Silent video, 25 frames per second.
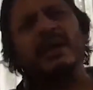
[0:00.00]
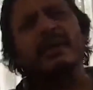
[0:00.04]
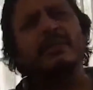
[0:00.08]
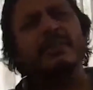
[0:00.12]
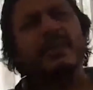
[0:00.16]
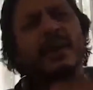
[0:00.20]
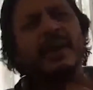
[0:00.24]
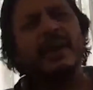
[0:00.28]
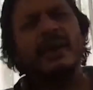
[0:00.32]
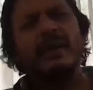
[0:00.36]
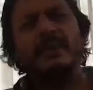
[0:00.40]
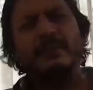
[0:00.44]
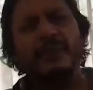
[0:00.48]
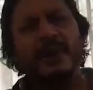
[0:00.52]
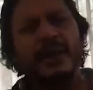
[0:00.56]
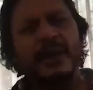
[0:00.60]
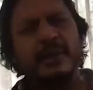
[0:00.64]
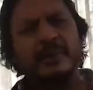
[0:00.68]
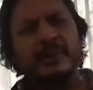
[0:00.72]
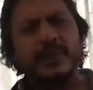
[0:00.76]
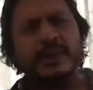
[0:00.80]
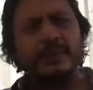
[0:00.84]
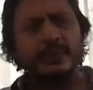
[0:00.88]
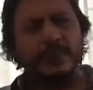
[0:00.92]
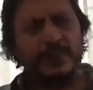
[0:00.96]
by and by,
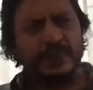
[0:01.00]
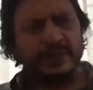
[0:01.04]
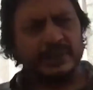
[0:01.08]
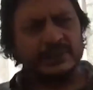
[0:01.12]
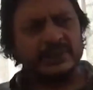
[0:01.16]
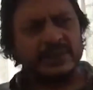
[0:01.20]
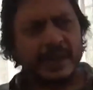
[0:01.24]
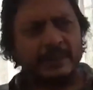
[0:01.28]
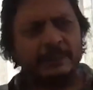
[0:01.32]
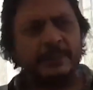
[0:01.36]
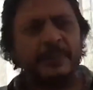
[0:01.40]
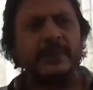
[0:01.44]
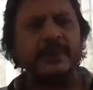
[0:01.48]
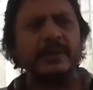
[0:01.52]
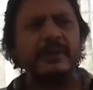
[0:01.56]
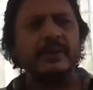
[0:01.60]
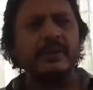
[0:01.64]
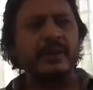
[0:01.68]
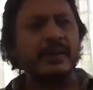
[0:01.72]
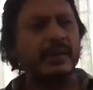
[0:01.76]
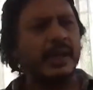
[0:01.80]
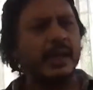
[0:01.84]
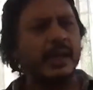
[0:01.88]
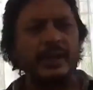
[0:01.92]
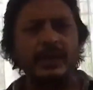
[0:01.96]
when, when this happened,
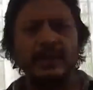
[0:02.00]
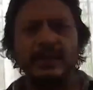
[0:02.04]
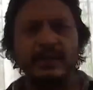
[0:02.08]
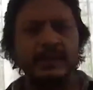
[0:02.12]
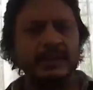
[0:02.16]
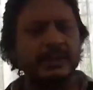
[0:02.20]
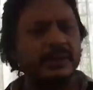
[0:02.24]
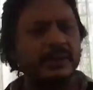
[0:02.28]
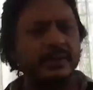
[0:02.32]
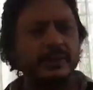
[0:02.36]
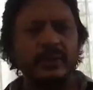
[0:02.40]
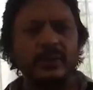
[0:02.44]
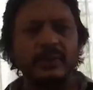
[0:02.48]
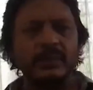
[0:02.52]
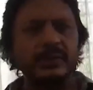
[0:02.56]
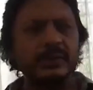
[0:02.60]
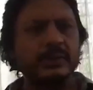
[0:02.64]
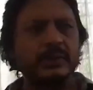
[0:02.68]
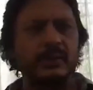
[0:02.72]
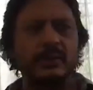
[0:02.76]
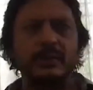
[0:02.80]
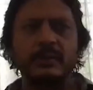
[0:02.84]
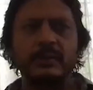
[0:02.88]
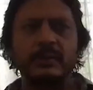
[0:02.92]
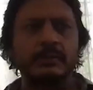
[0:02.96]
I it did not
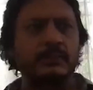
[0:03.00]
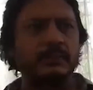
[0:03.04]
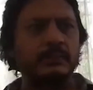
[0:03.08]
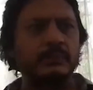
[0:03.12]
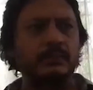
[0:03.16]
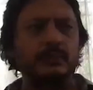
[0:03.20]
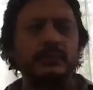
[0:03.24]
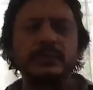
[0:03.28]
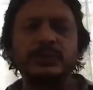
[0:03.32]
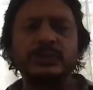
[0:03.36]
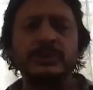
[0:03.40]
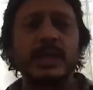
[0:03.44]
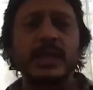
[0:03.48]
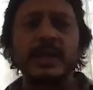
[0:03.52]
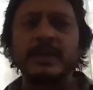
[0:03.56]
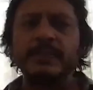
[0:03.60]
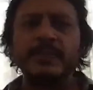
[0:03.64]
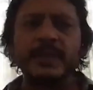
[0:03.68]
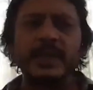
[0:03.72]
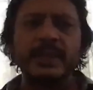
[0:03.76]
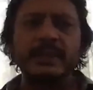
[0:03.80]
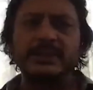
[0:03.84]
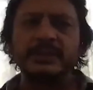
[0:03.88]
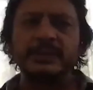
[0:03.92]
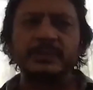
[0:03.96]
uh, strike
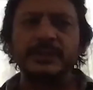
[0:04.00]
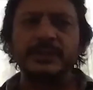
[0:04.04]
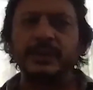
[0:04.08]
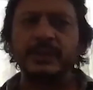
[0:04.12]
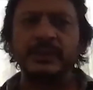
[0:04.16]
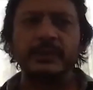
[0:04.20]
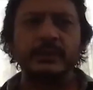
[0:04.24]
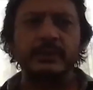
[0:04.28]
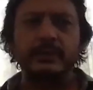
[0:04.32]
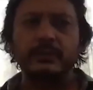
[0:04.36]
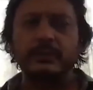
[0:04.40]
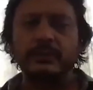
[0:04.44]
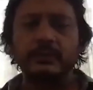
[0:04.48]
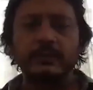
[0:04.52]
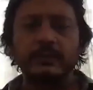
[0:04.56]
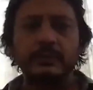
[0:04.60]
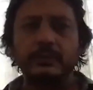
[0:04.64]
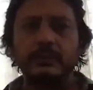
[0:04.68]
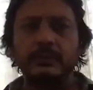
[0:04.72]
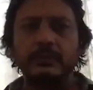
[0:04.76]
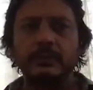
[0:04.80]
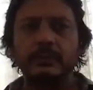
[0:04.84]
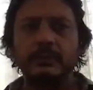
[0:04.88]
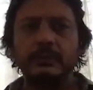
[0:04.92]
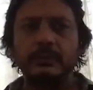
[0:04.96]
me as something
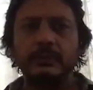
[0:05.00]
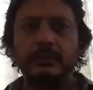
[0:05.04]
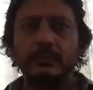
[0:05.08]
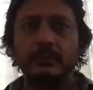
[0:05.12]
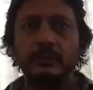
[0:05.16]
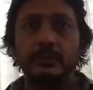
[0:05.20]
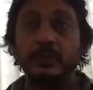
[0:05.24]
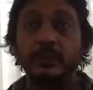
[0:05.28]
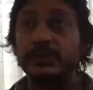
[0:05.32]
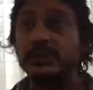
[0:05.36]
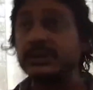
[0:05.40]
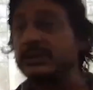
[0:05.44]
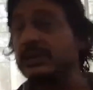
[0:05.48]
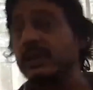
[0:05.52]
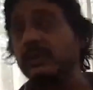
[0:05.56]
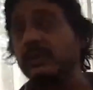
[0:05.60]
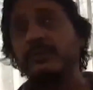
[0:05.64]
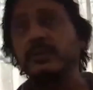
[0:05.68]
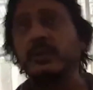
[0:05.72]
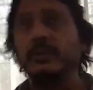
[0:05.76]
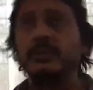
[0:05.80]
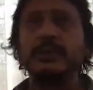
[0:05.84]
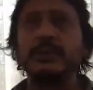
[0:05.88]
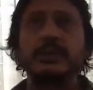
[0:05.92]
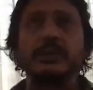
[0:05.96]
which has come
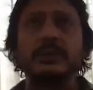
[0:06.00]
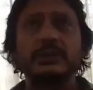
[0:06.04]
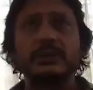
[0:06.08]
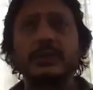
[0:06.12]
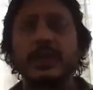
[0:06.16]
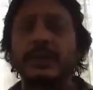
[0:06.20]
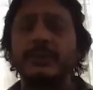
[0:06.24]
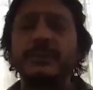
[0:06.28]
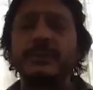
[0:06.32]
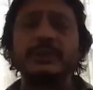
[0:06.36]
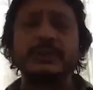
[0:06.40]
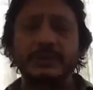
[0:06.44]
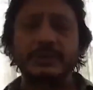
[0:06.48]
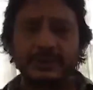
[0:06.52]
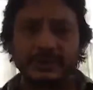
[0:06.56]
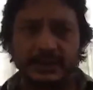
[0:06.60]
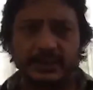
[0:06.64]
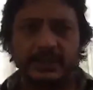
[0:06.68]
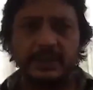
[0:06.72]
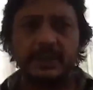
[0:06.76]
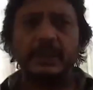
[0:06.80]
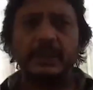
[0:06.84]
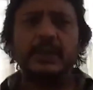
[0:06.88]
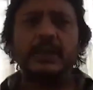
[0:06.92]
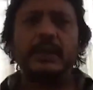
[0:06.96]
from the heavens.
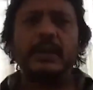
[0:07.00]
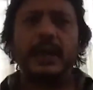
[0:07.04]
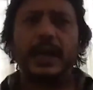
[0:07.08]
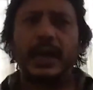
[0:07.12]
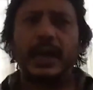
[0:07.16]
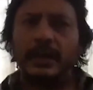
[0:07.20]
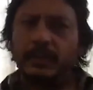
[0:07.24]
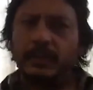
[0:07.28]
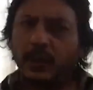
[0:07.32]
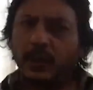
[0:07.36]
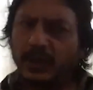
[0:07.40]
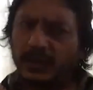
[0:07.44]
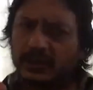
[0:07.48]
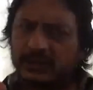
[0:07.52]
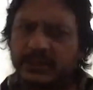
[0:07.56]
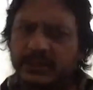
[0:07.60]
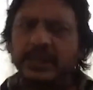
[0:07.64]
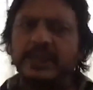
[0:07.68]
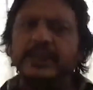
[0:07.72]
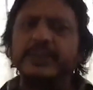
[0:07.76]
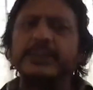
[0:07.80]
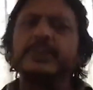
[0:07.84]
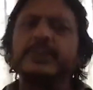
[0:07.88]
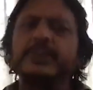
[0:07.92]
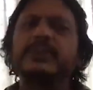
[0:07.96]
I was,
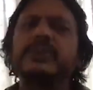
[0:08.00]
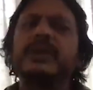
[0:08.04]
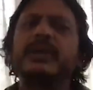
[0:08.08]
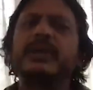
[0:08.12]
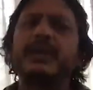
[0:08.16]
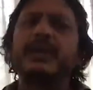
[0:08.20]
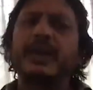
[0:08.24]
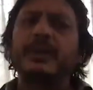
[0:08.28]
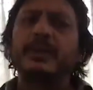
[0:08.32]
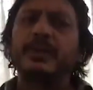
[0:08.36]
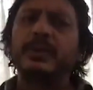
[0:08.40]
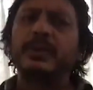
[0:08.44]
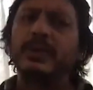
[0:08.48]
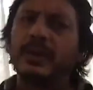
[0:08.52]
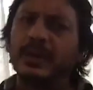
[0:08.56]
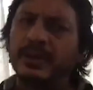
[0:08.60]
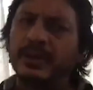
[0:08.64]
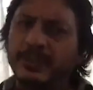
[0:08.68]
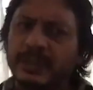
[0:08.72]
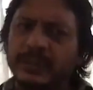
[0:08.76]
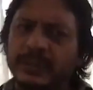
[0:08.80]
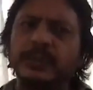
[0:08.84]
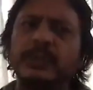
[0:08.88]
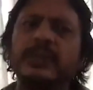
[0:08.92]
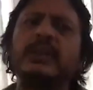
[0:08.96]
I knew that I would
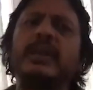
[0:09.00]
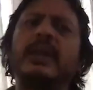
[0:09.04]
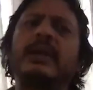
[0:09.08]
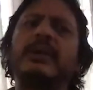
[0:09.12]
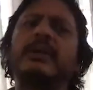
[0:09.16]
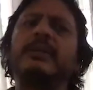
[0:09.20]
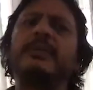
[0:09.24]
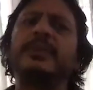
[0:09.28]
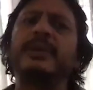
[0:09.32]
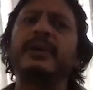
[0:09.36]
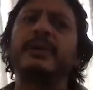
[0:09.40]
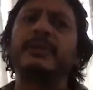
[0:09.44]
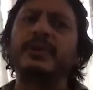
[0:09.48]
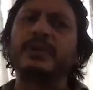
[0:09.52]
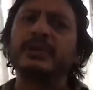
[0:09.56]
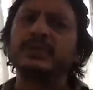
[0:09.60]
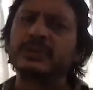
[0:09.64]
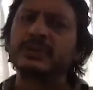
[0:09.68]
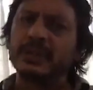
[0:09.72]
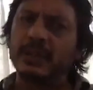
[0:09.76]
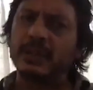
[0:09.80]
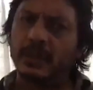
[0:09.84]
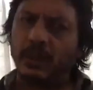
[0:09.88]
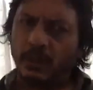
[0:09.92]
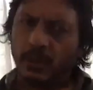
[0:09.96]
eventually land up here,
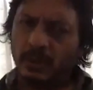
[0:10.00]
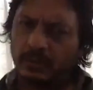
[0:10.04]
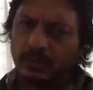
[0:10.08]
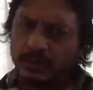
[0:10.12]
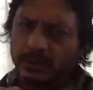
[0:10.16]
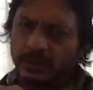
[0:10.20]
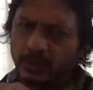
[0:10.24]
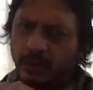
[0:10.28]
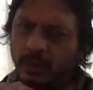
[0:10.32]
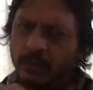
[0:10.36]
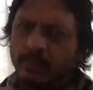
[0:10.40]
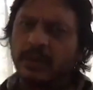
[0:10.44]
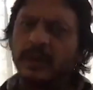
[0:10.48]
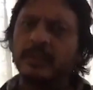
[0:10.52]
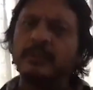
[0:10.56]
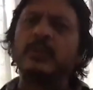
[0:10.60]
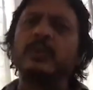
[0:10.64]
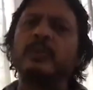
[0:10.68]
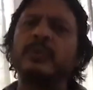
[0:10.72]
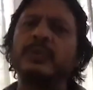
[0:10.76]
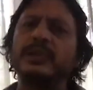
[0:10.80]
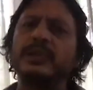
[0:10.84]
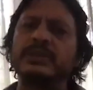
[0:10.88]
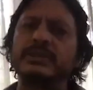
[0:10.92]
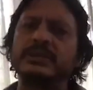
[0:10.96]
because all in all my
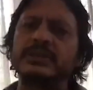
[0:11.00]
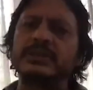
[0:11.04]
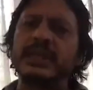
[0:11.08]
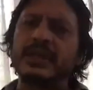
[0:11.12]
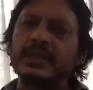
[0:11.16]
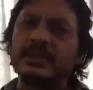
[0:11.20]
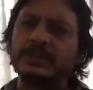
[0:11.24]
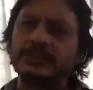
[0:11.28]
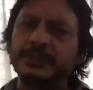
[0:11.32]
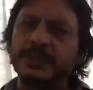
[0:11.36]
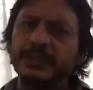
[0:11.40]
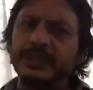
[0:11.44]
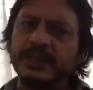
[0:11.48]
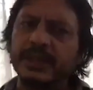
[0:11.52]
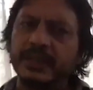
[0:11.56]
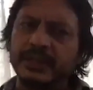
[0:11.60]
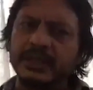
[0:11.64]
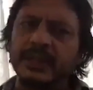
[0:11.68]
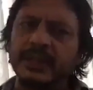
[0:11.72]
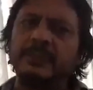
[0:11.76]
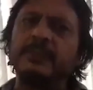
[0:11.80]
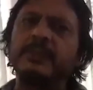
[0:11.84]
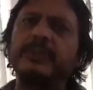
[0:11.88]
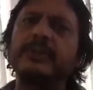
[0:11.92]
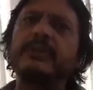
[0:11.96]
movies, that has been the
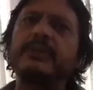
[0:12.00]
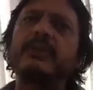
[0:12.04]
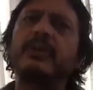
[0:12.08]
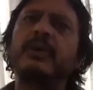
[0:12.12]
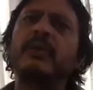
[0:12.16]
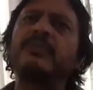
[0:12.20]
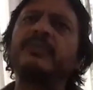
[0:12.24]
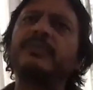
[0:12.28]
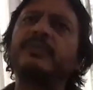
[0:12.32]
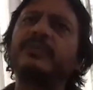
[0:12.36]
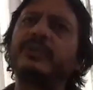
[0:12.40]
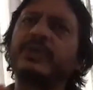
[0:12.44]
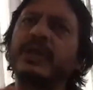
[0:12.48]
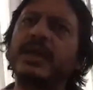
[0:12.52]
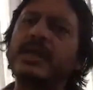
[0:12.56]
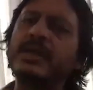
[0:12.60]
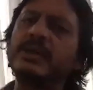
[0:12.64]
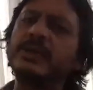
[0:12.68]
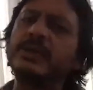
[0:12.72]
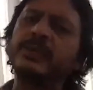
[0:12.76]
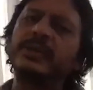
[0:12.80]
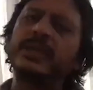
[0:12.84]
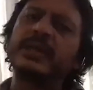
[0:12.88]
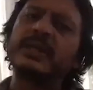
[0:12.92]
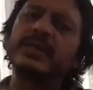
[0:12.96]
attempt of trying
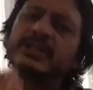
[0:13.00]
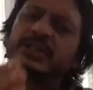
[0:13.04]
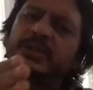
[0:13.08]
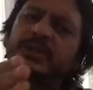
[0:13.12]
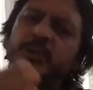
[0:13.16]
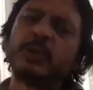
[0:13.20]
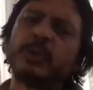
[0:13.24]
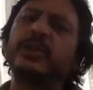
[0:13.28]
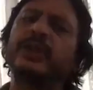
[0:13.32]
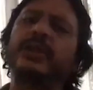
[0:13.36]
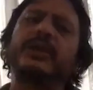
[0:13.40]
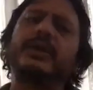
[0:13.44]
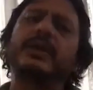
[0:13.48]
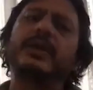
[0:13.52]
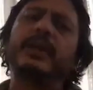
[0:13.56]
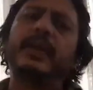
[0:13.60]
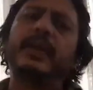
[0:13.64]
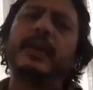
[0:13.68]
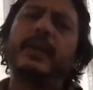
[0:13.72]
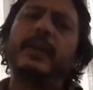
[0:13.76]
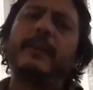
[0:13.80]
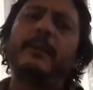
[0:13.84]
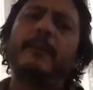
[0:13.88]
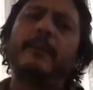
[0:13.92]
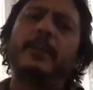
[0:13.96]
to tell a story
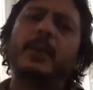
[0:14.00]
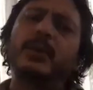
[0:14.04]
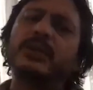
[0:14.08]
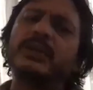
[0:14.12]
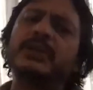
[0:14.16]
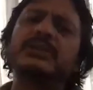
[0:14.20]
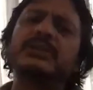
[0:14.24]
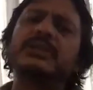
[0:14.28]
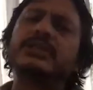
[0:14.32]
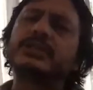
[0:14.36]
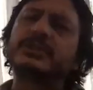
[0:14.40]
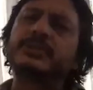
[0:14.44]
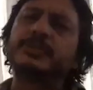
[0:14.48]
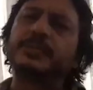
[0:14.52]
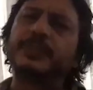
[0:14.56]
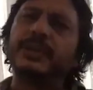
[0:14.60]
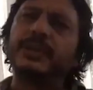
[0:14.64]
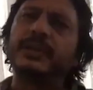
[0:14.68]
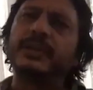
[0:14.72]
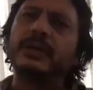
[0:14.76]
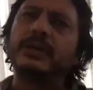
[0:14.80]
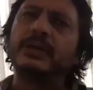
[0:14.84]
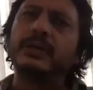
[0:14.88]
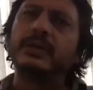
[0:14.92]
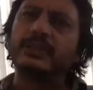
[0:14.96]
more than just
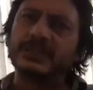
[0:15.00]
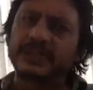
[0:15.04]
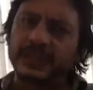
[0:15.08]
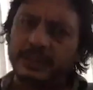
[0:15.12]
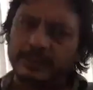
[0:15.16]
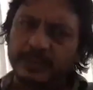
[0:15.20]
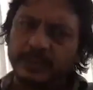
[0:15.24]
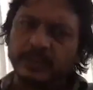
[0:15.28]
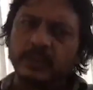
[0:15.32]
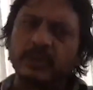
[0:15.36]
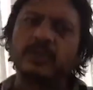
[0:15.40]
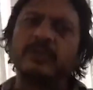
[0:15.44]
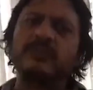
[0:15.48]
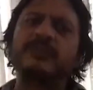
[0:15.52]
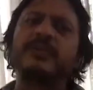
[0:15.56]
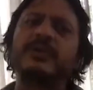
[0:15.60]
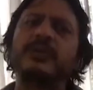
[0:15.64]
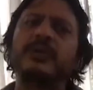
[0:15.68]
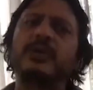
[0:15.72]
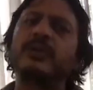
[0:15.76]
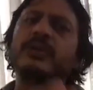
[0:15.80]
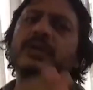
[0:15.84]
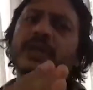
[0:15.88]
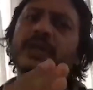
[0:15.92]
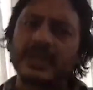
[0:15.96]
being a cinematographer
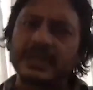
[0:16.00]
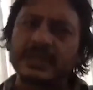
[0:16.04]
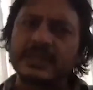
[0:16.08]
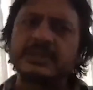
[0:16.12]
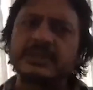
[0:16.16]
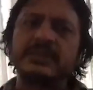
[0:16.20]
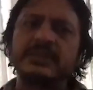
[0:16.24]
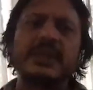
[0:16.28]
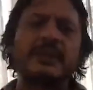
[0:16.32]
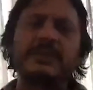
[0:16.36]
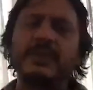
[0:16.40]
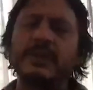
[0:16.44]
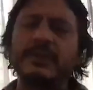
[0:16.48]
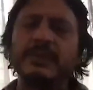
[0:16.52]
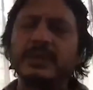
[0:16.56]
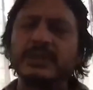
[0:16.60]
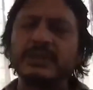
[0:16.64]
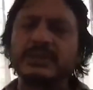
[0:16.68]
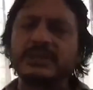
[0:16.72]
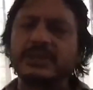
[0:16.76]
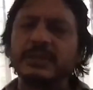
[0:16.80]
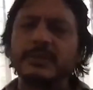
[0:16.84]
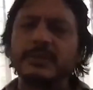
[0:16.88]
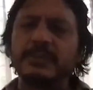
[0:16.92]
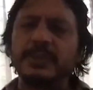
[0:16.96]
or a technician. I've never
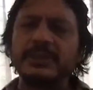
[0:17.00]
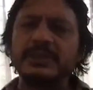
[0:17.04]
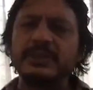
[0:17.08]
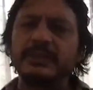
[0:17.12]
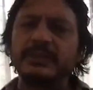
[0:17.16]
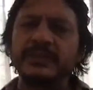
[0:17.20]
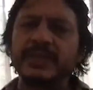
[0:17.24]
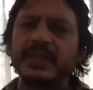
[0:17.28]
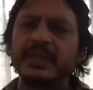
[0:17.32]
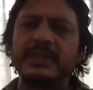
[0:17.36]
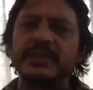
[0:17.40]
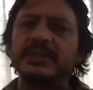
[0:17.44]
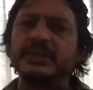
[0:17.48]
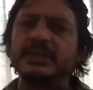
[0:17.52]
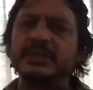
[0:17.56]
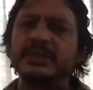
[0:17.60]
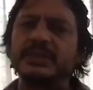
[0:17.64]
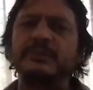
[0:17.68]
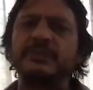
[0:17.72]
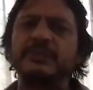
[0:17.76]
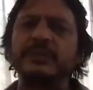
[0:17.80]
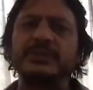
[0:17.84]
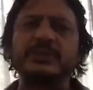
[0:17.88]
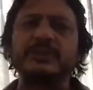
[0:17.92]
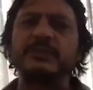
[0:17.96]
considered myself a technician,
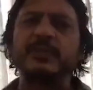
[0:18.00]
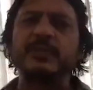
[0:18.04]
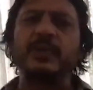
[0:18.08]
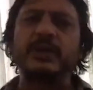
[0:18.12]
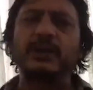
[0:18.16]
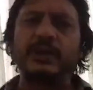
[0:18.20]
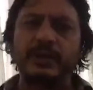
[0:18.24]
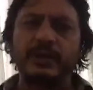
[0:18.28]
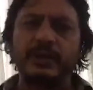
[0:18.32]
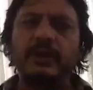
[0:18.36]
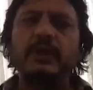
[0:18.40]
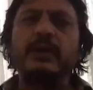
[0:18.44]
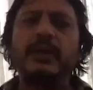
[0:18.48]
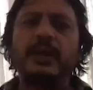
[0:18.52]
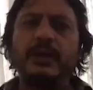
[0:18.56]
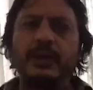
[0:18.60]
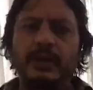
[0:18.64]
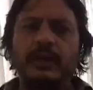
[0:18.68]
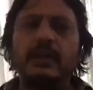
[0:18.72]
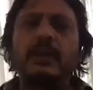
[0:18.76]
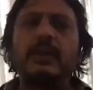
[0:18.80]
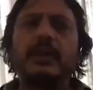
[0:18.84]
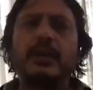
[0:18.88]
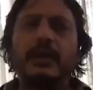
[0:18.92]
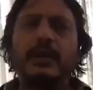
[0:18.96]
first of
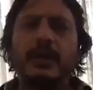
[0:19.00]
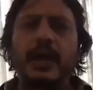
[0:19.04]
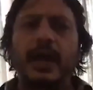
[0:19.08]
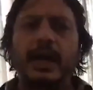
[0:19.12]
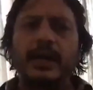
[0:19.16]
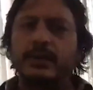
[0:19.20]
all. Mm. I don't know